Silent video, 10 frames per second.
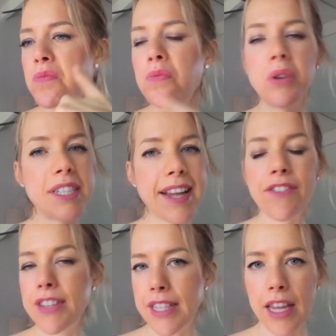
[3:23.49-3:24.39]
were
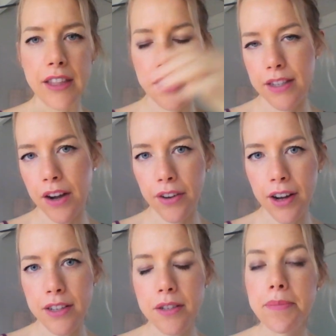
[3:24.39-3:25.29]
deficit in these areas,